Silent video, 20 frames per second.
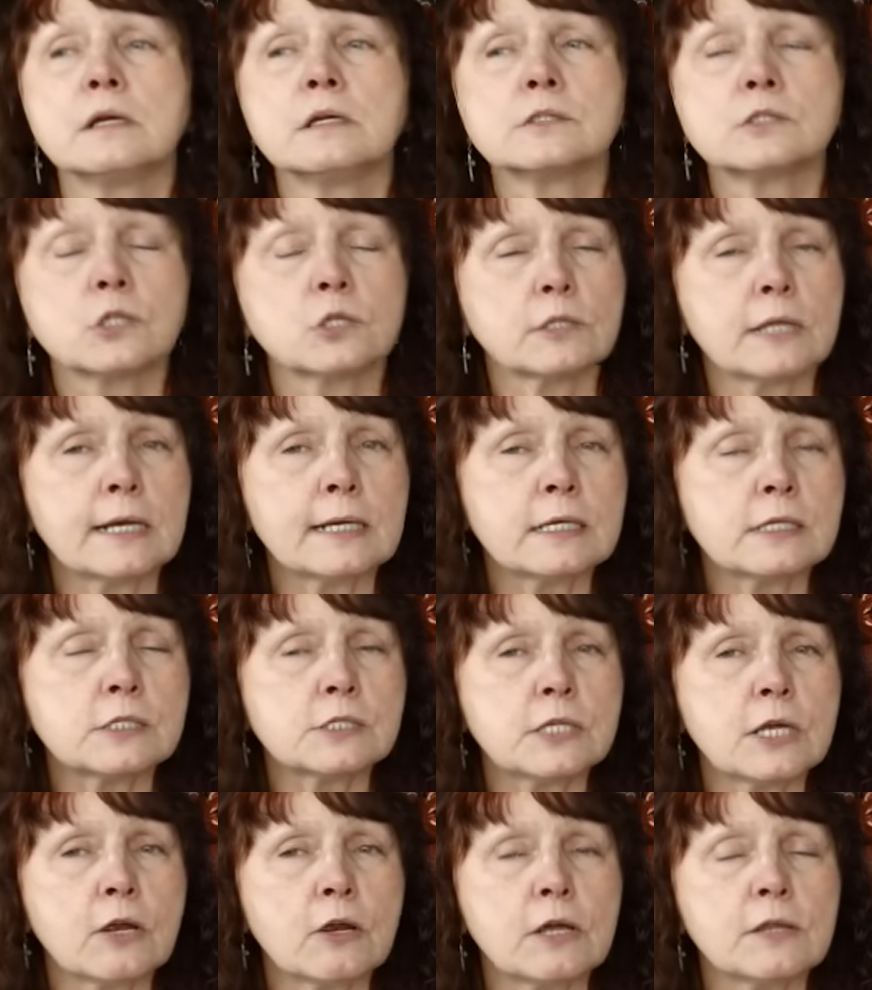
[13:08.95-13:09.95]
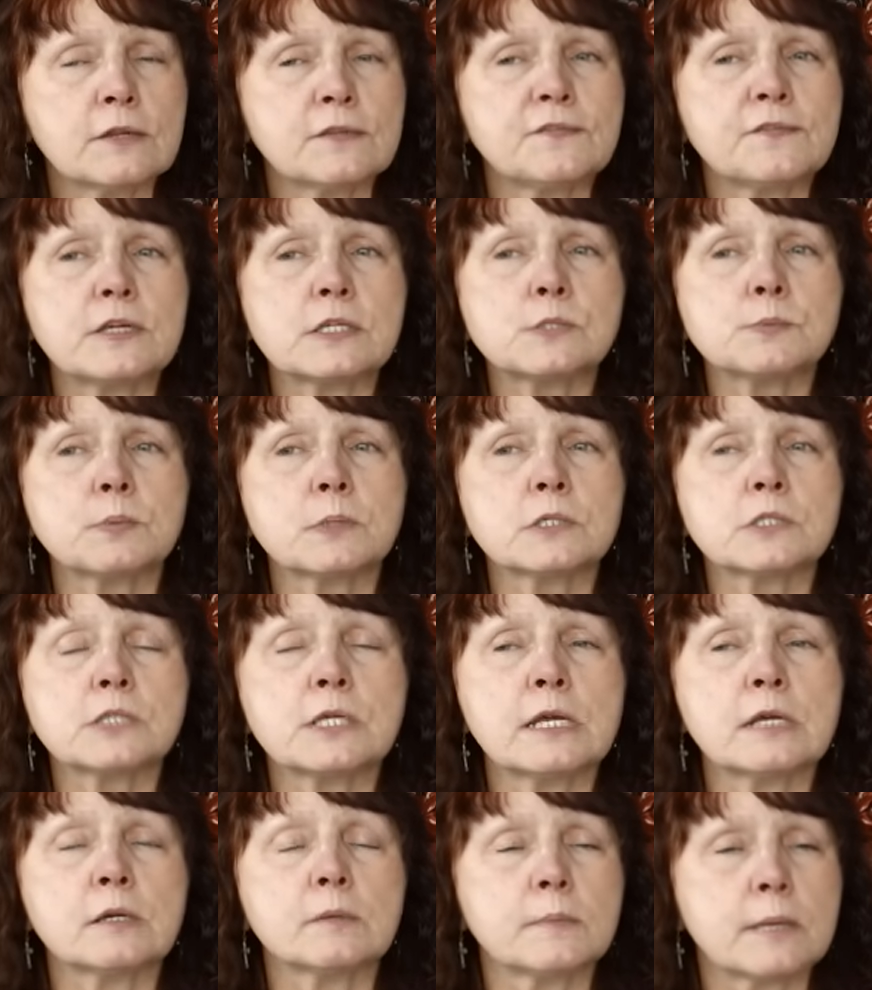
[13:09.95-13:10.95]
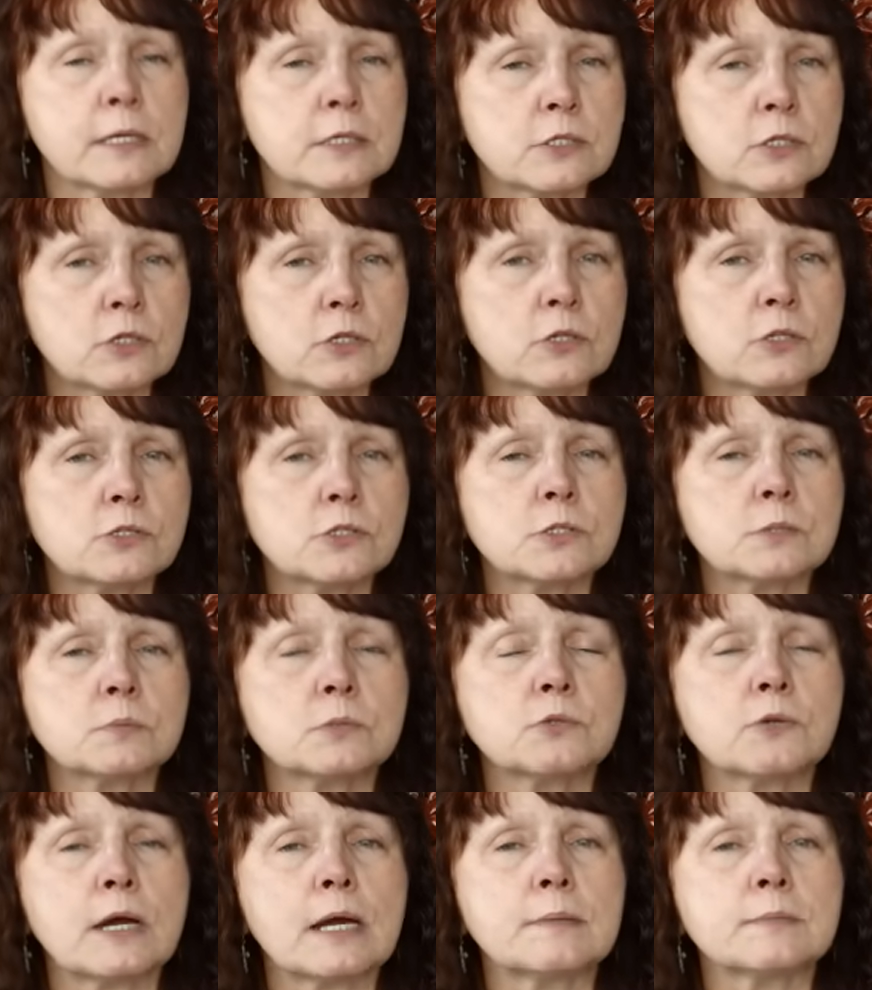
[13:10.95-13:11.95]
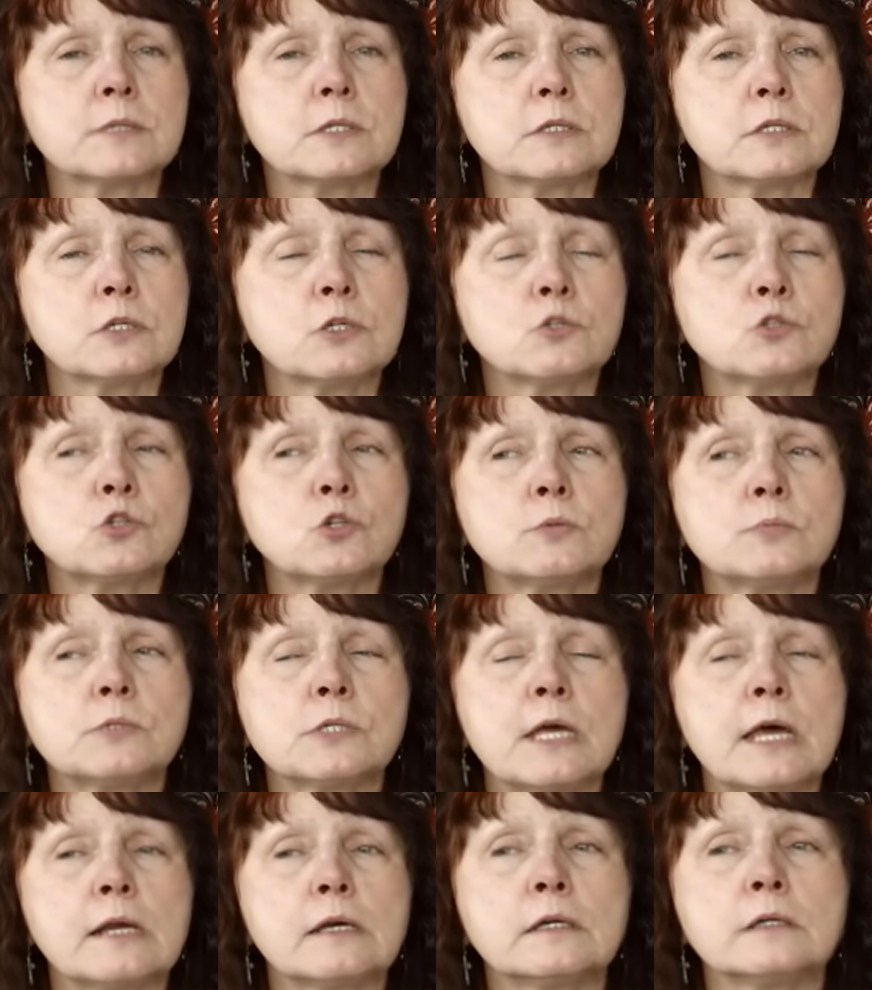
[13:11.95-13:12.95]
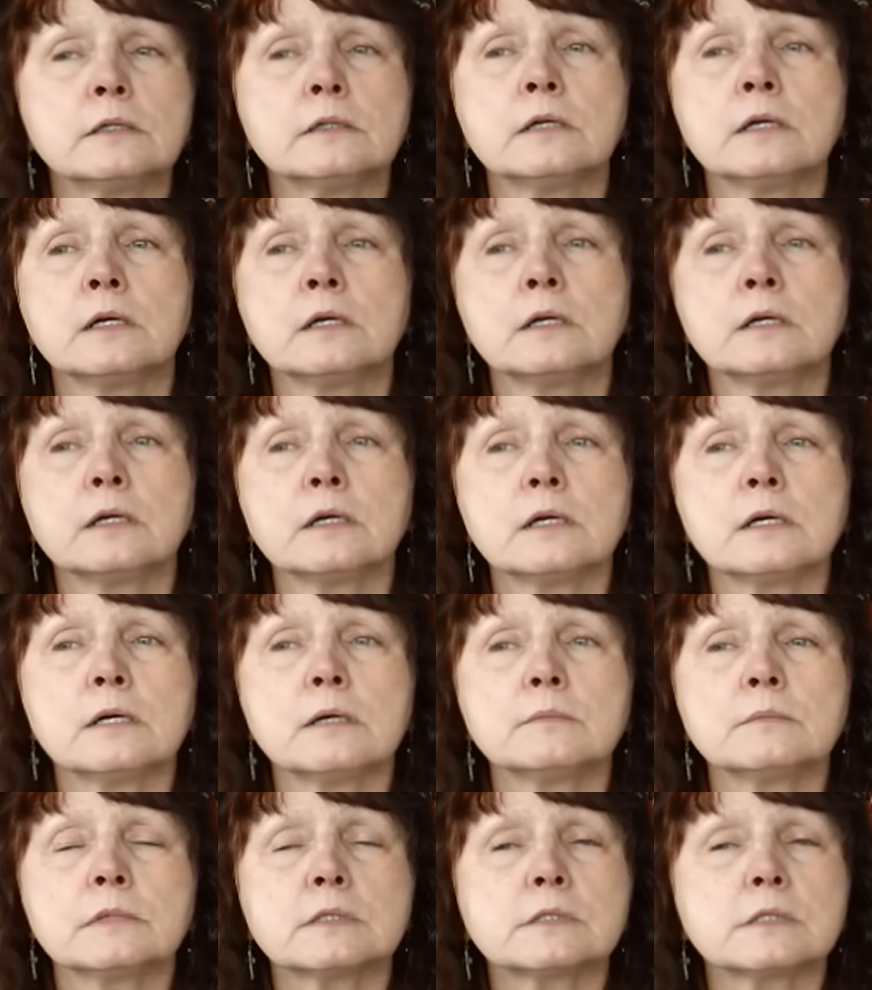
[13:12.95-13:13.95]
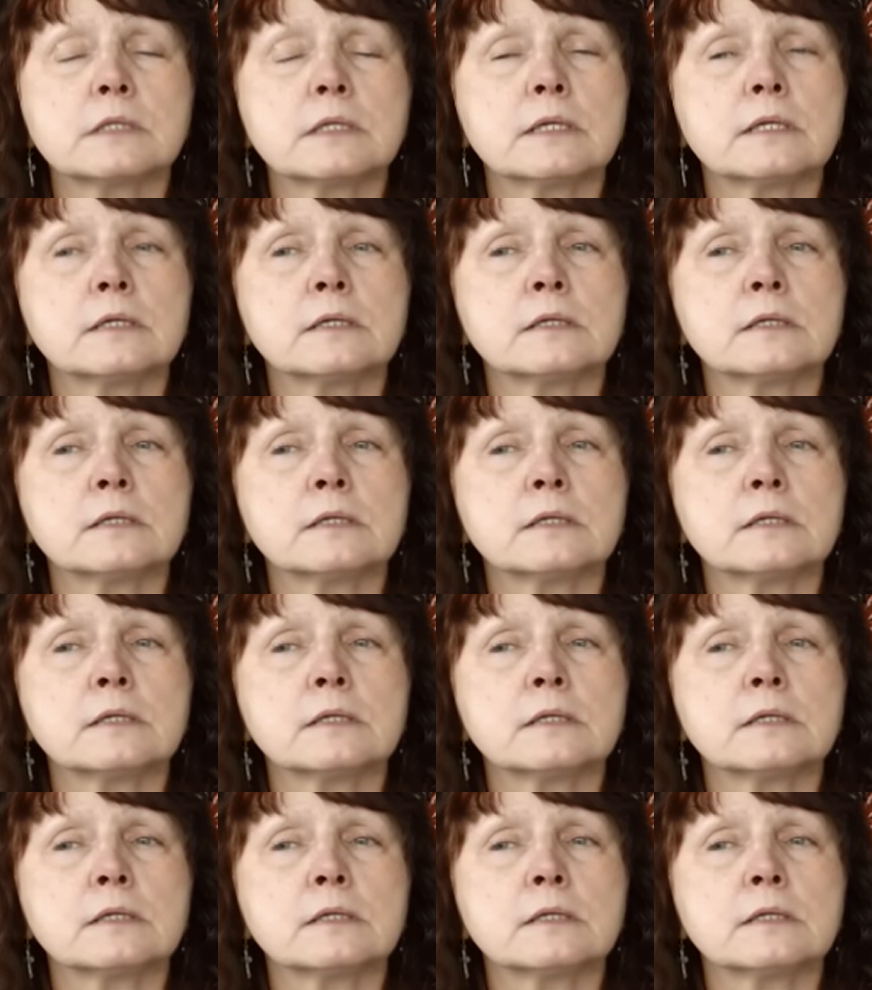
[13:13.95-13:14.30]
So like and share on the Facebook channel. Make sure you're subscribed to the YouTube channel. Um, let's see.